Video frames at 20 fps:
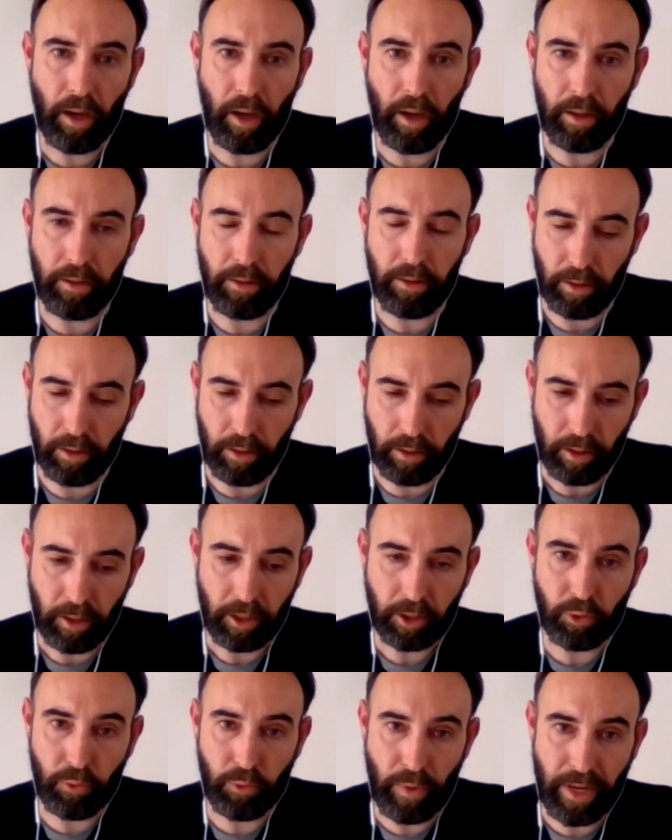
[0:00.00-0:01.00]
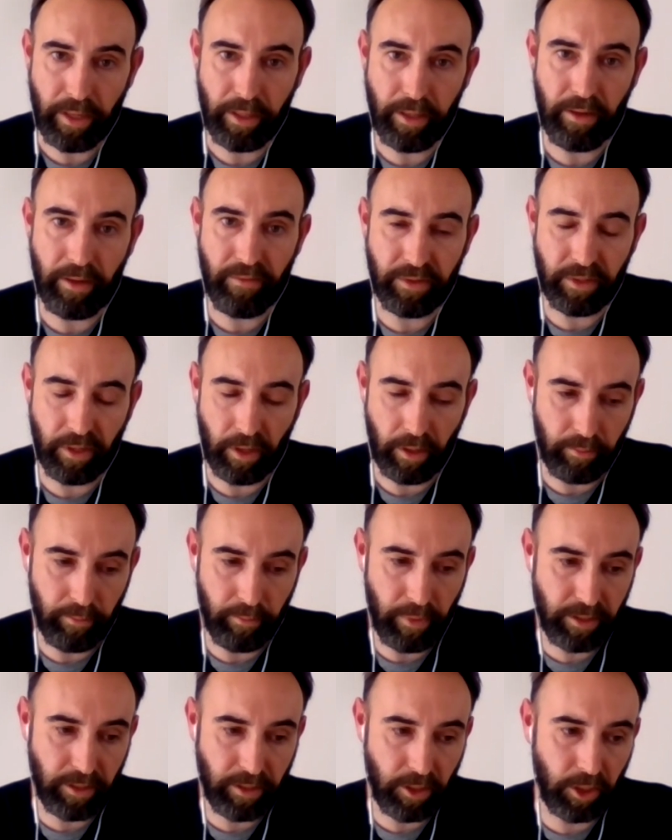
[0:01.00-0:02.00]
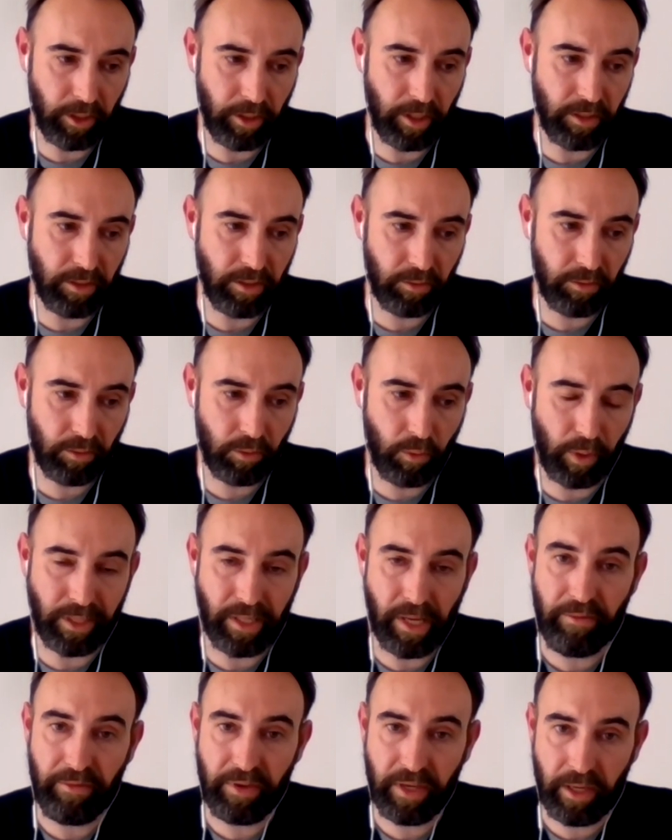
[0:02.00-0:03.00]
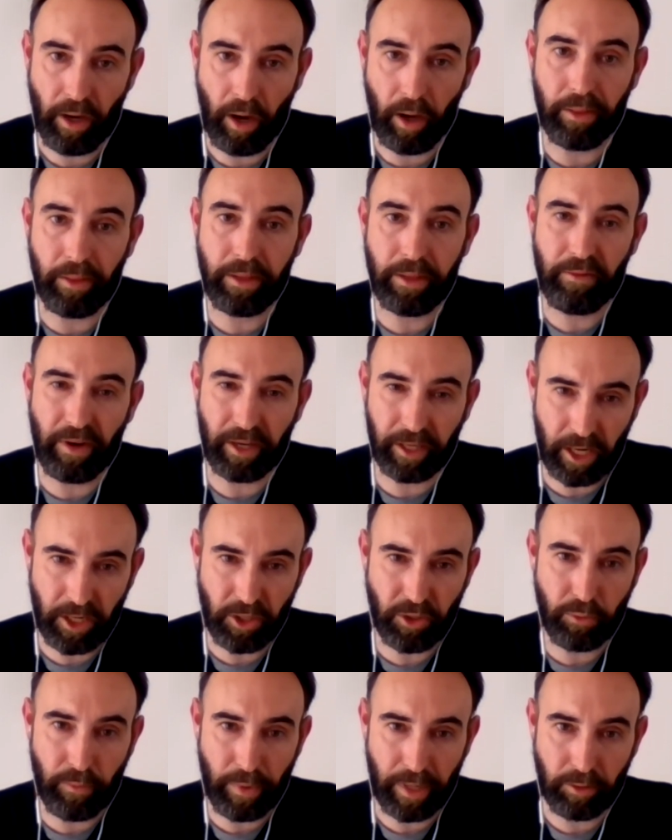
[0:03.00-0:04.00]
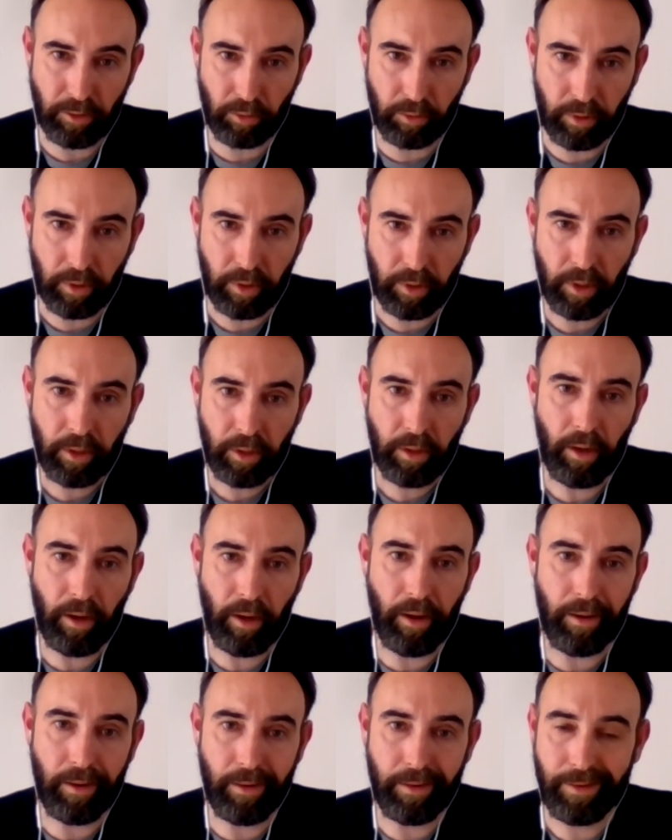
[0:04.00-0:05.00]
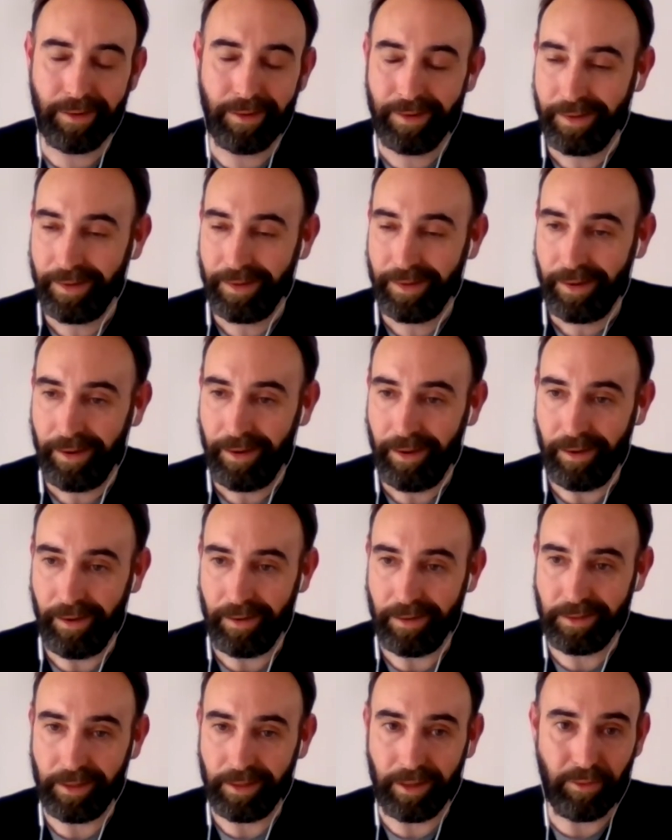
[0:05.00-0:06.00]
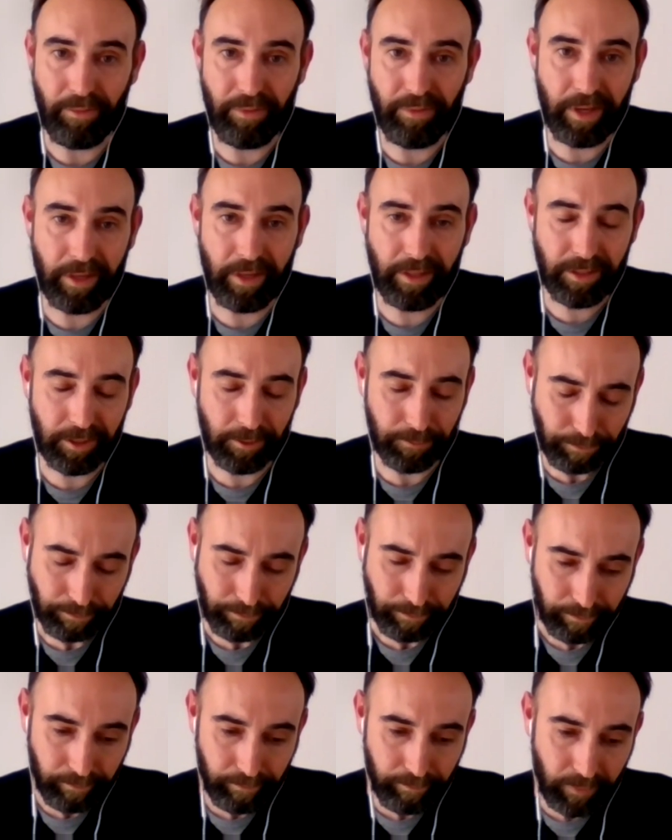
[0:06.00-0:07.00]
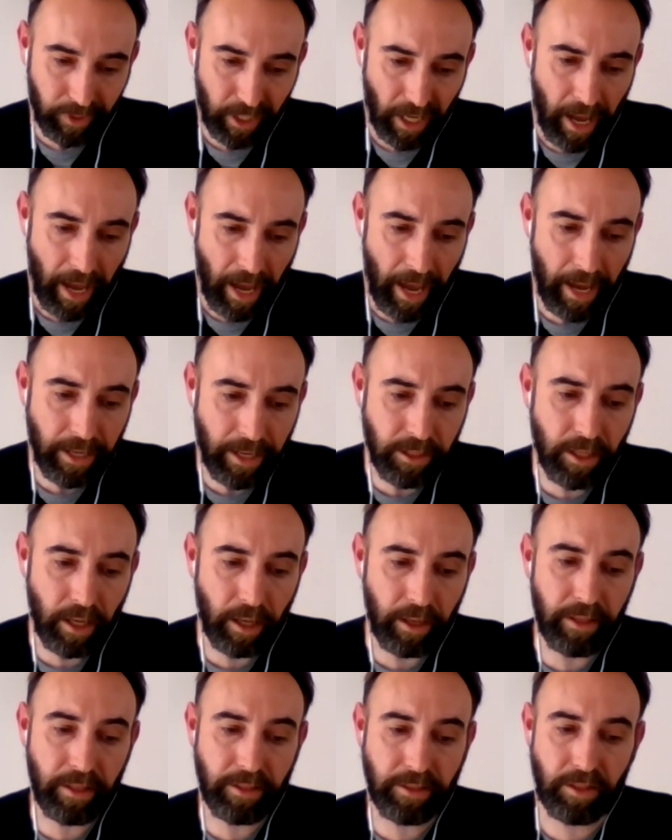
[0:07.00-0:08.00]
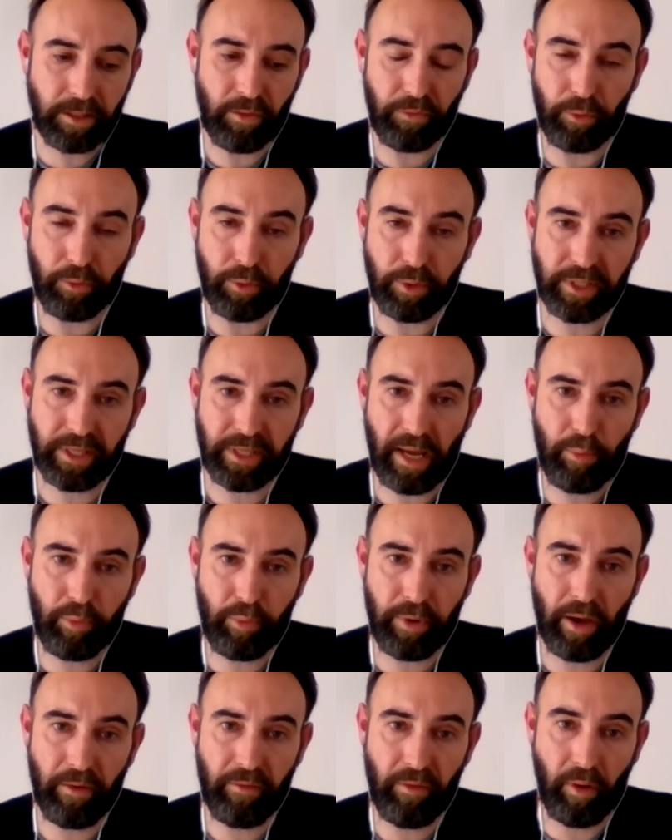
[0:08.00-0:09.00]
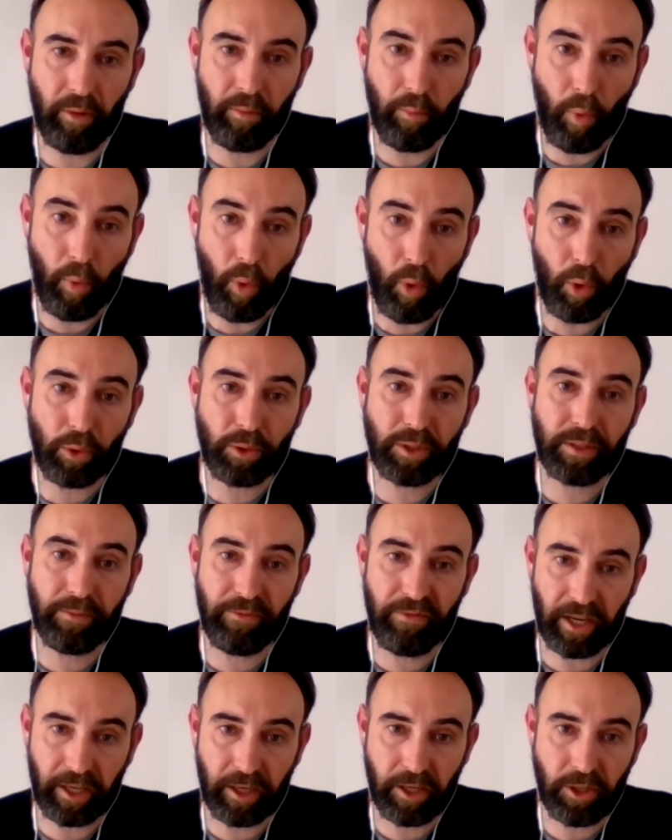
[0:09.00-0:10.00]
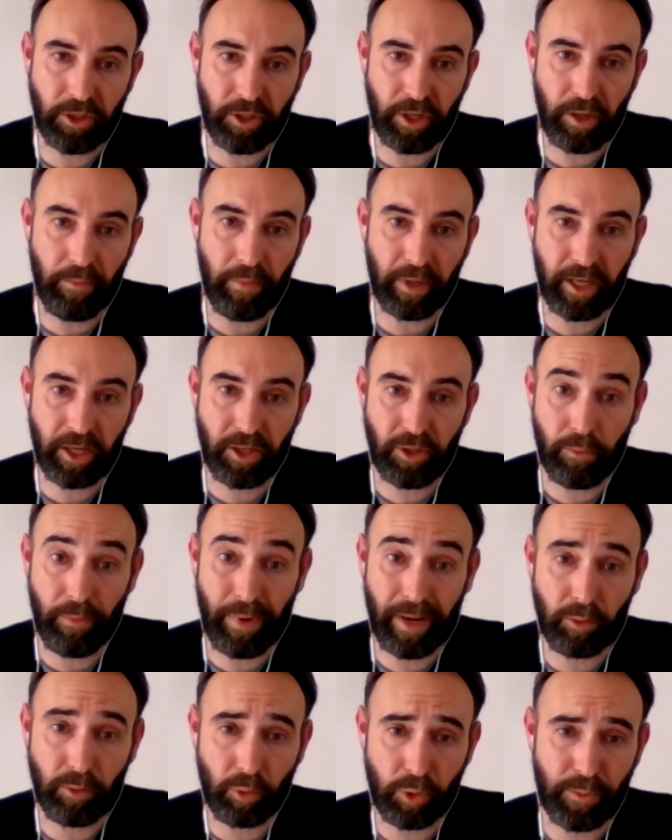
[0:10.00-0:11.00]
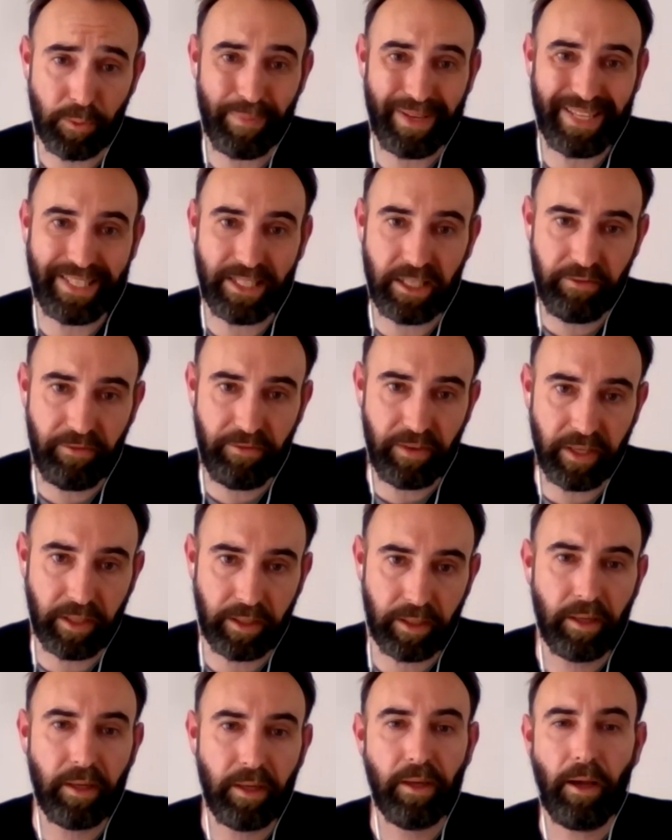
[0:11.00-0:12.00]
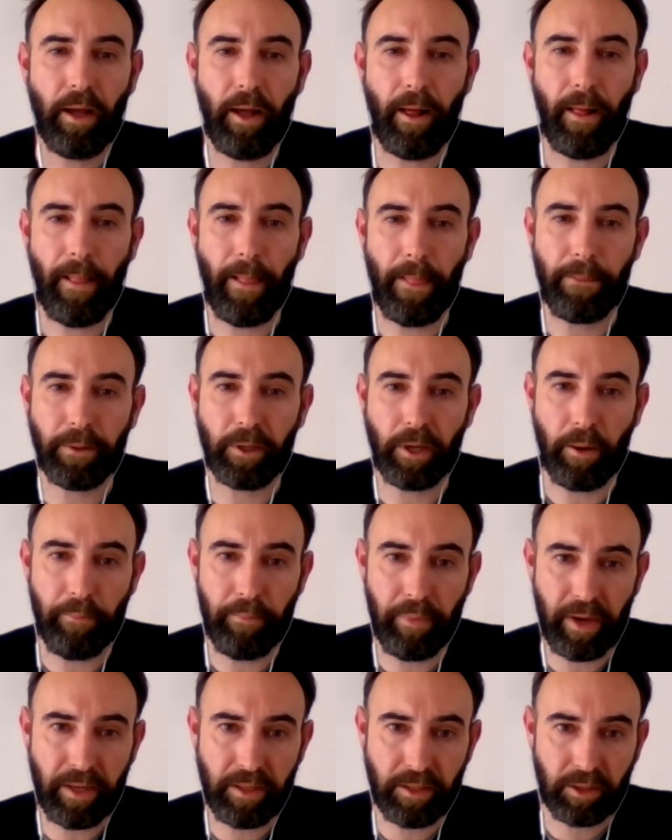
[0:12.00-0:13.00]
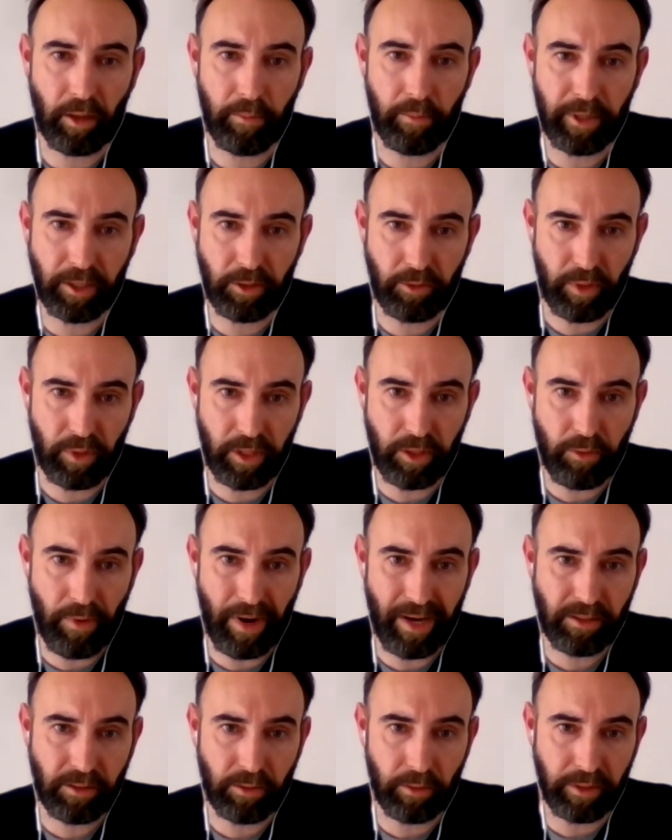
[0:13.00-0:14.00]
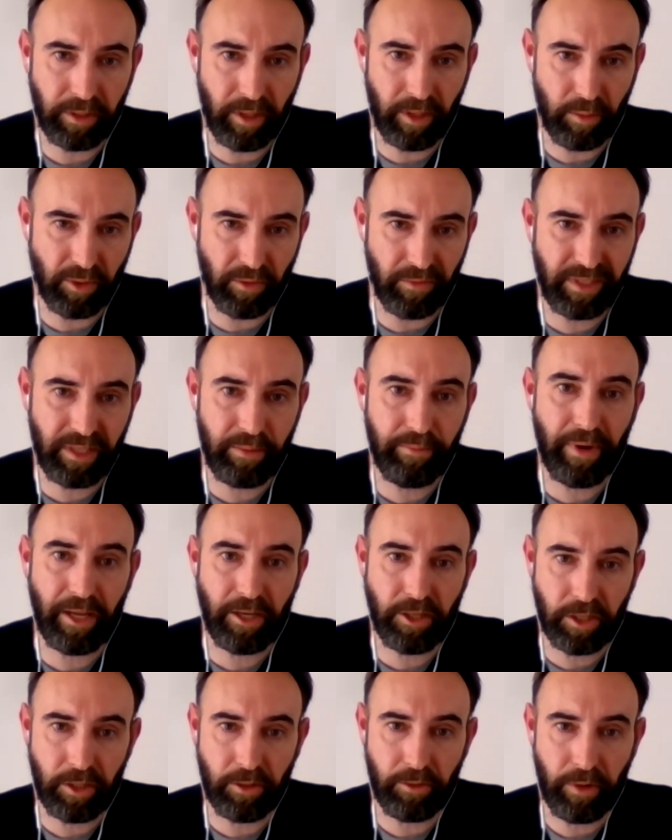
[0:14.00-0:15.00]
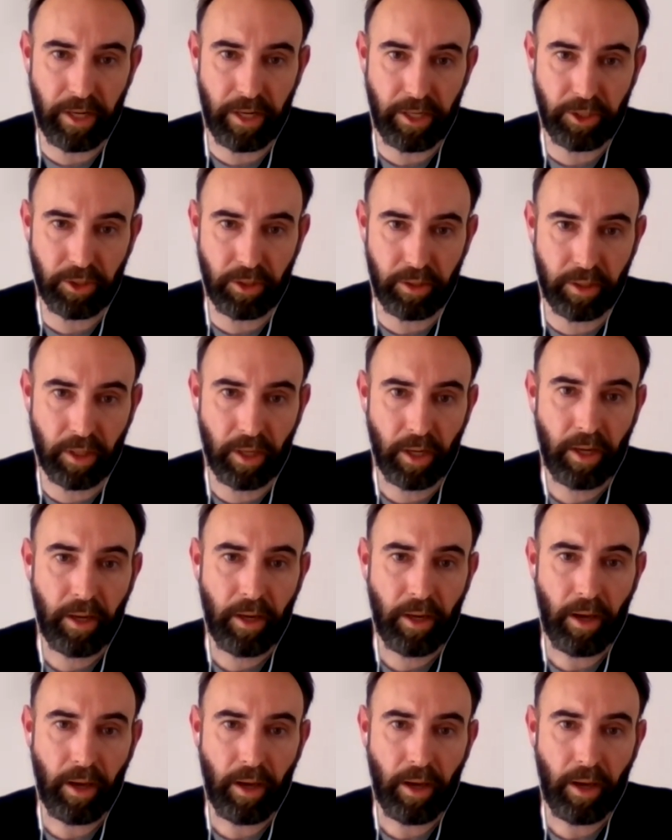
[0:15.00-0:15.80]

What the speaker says: the creatives and messaging is quite heavy on the vacation rental side of things. And this is the first step. We have more vacation rental specific campaigns coming to the US. So in terms of demand generation,